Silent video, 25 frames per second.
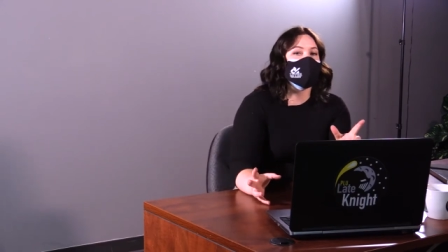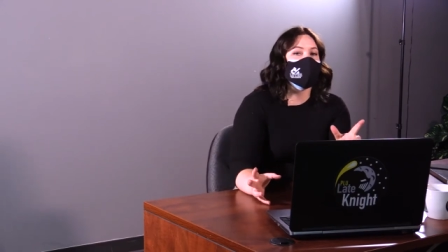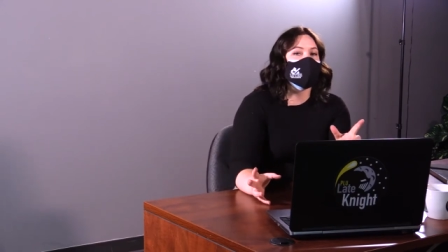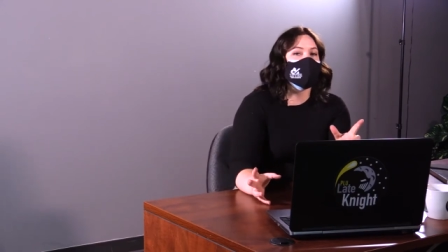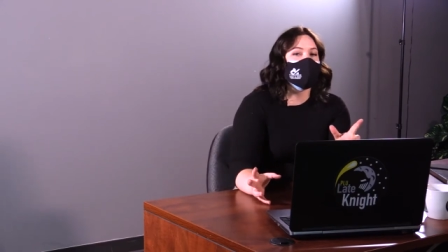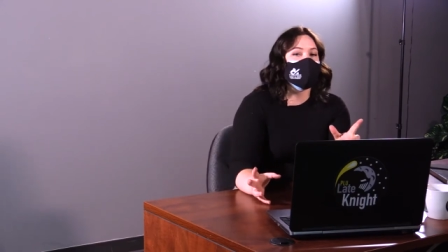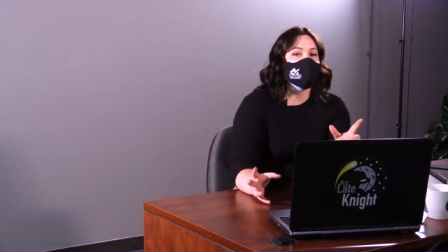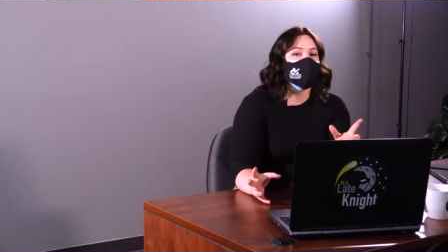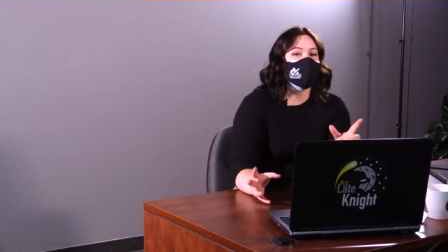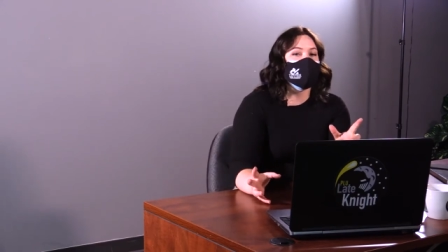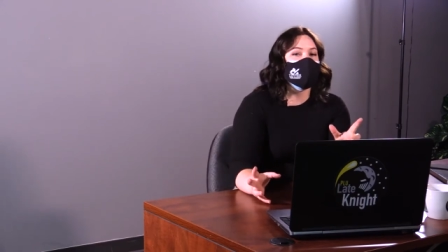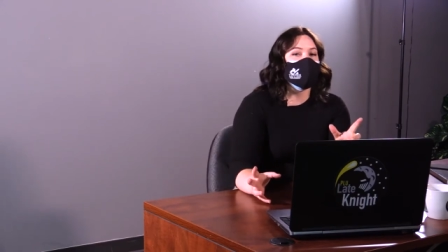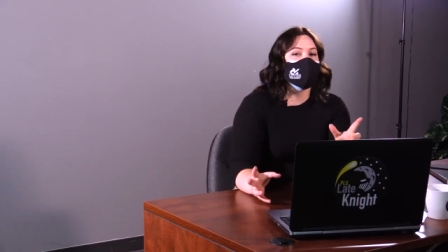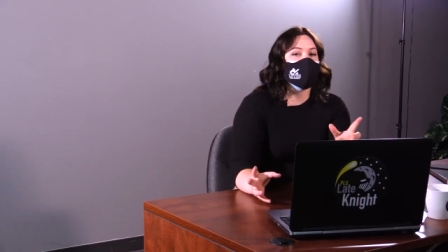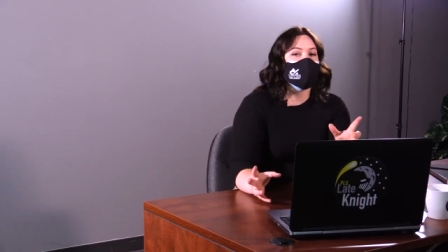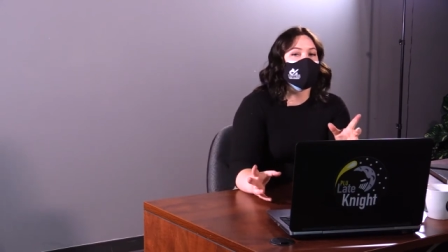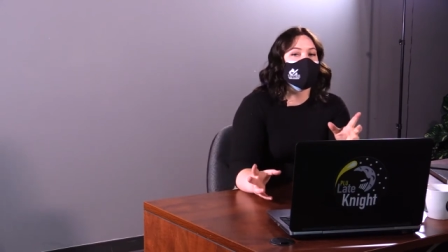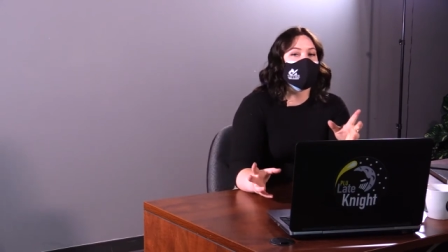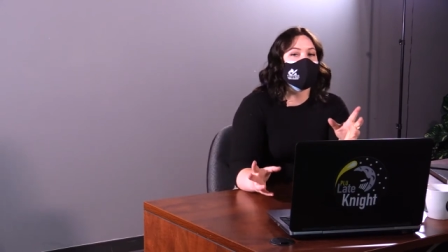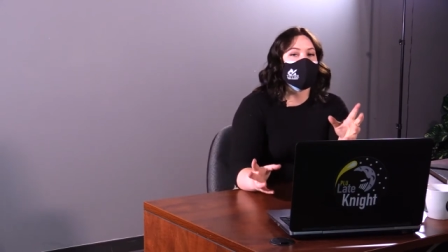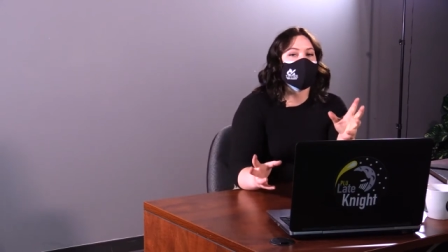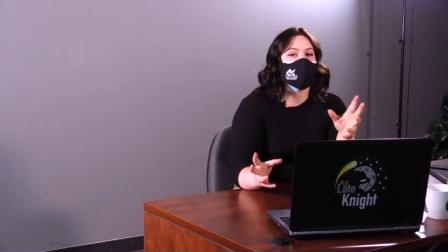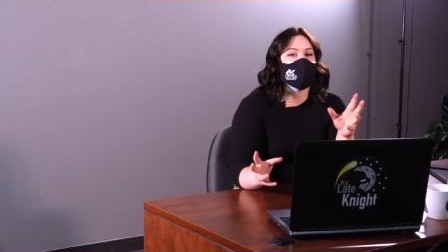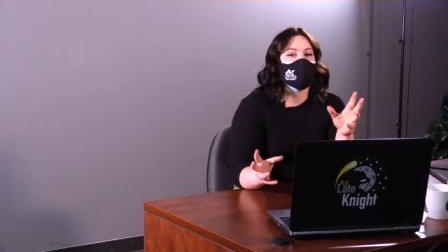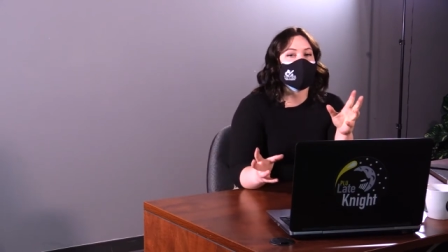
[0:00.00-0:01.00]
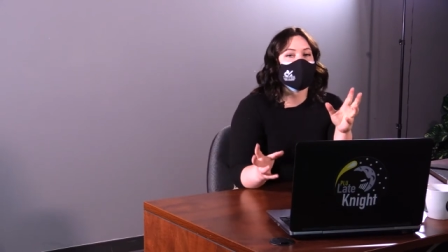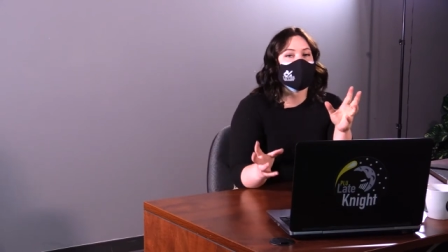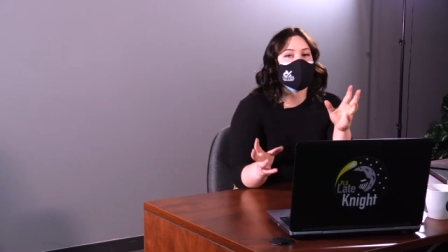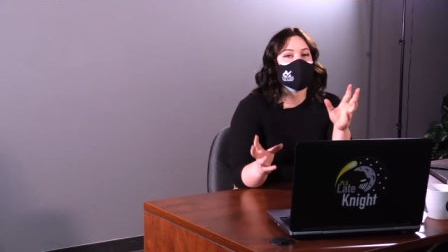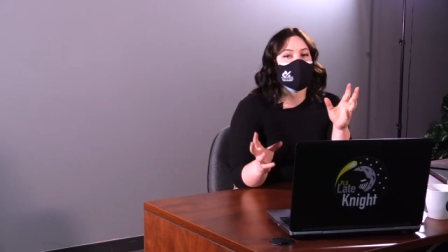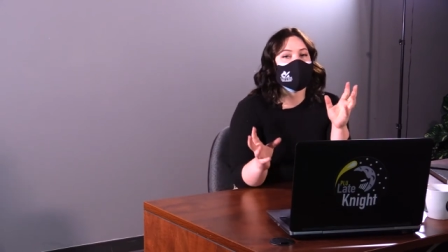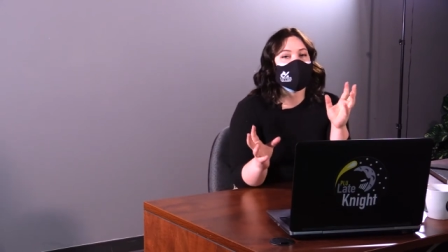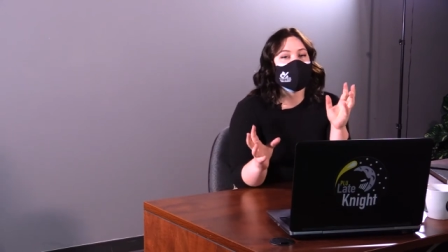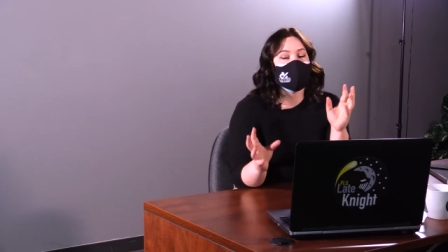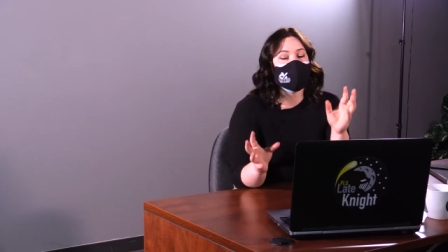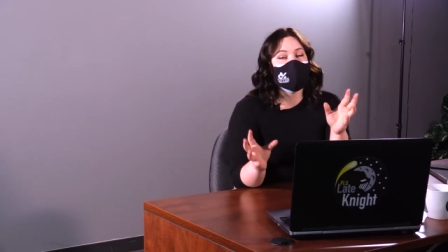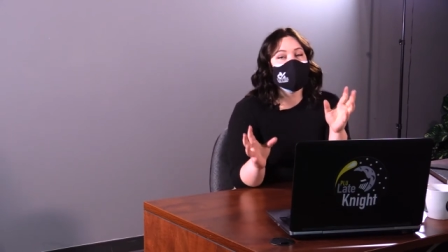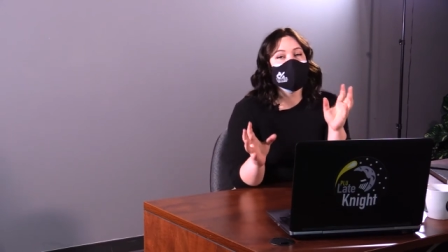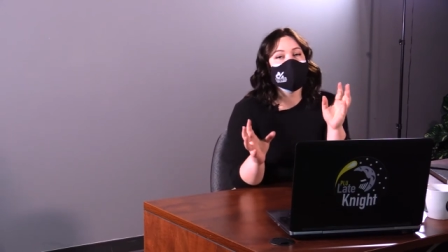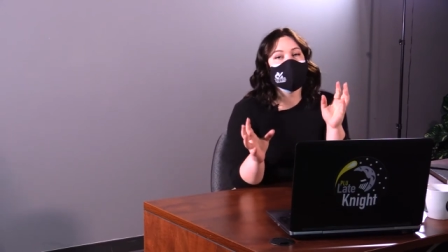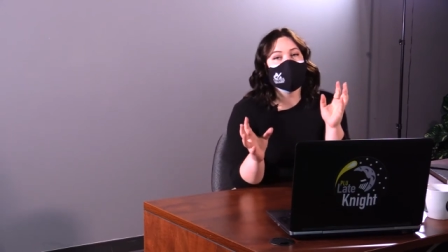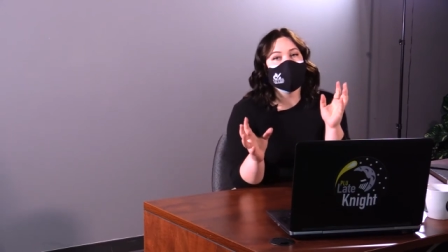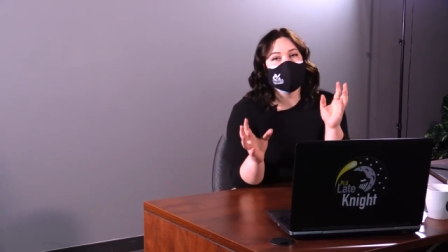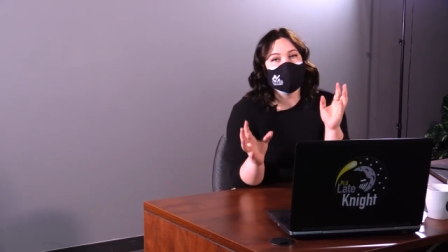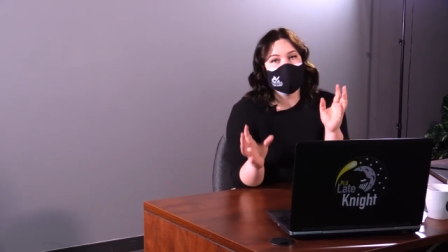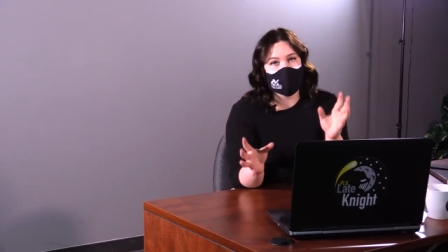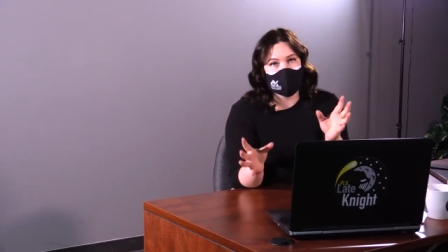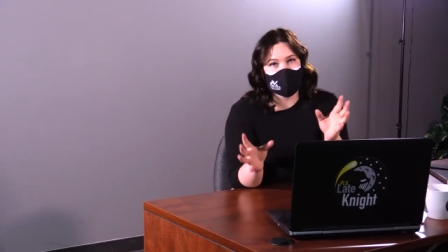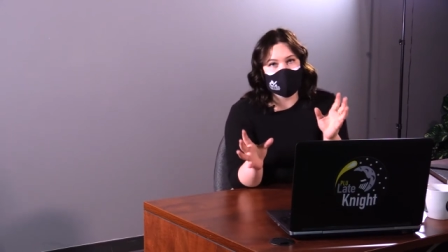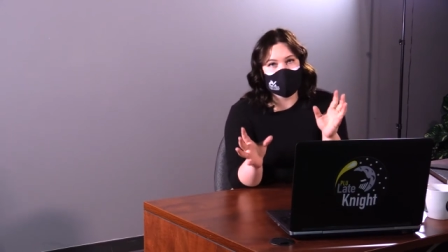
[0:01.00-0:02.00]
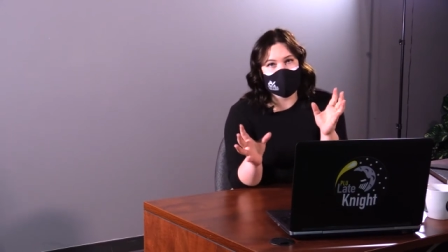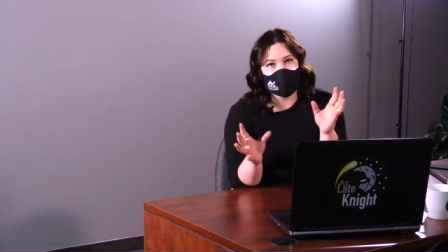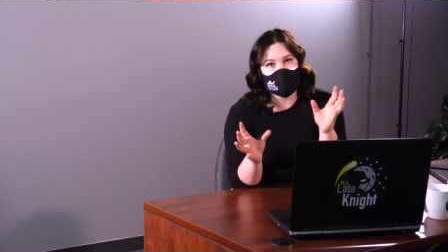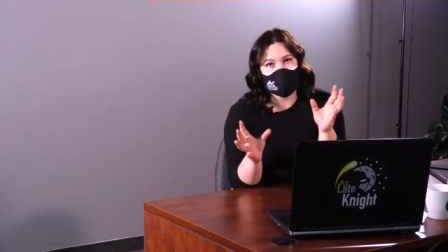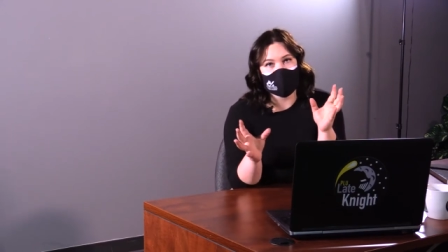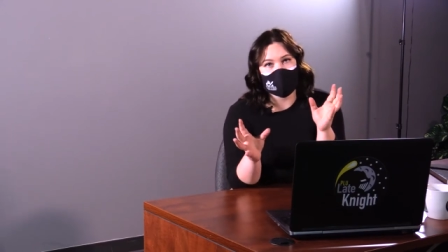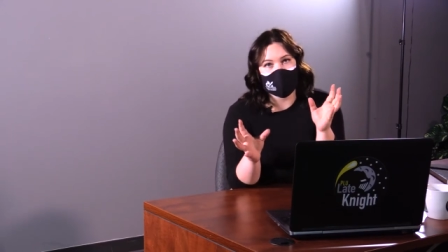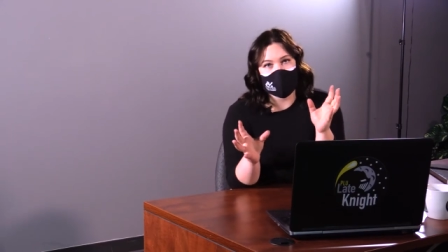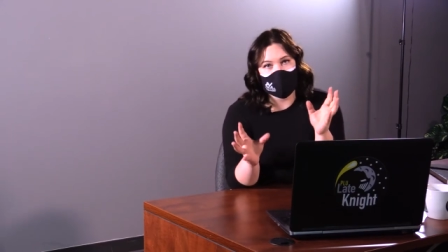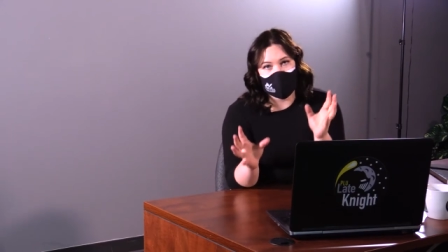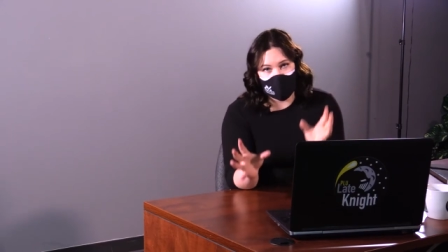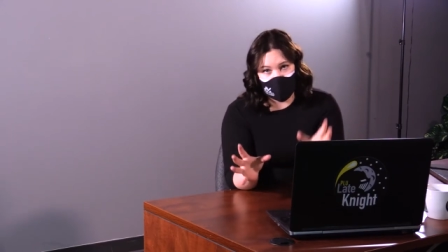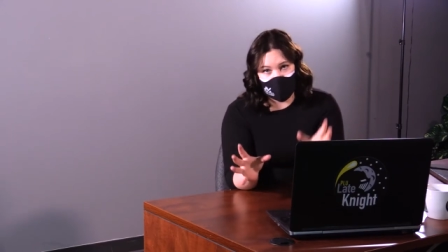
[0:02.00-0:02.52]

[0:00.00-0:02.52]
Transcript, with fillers: successful women without at least mentioning